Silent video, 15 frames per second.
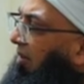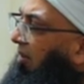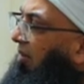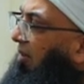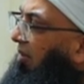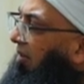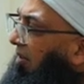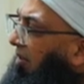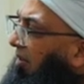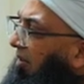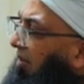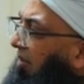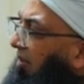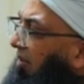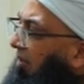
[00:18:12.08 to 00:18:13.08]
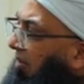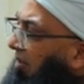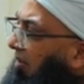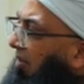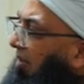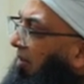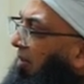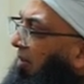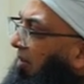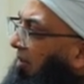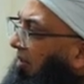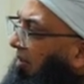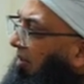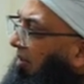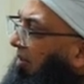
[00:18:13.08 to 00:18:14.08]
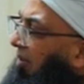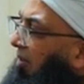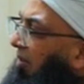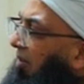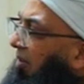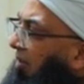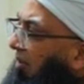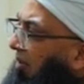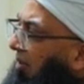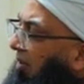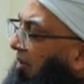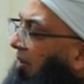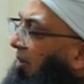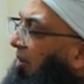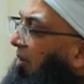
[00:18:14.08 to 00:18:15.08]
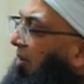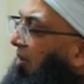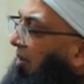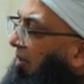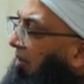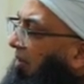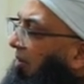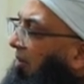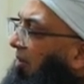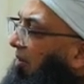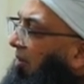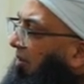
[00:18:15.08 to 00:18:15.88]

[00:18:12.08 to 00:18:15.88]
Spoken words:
This person isn't speaking.